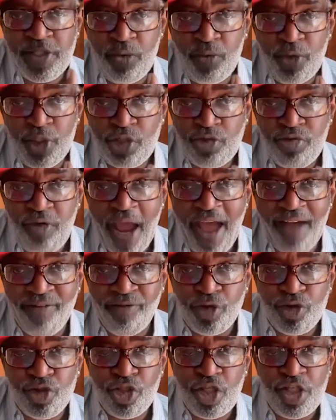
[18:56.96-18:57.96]
would
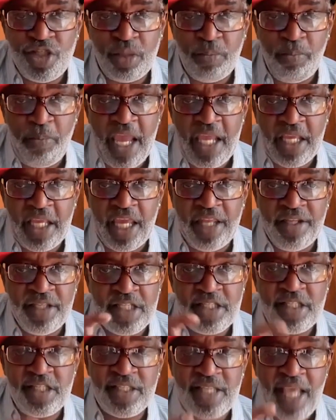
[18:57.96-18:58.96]
travel to Jamaica, and
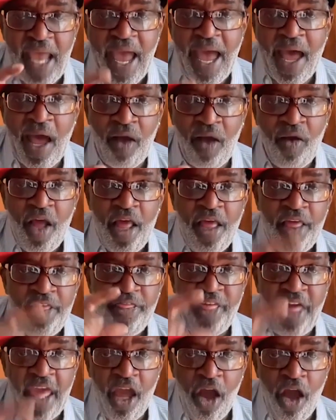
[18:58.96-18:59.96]
this is how
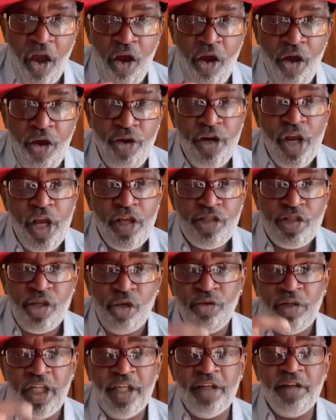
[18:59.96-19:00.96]
they heard. So
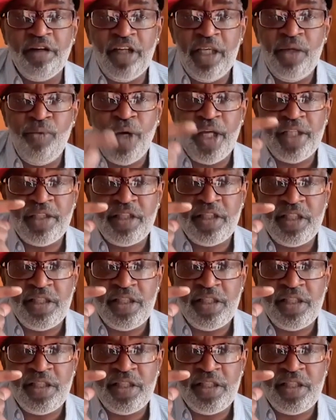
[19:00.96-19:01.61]
literally what the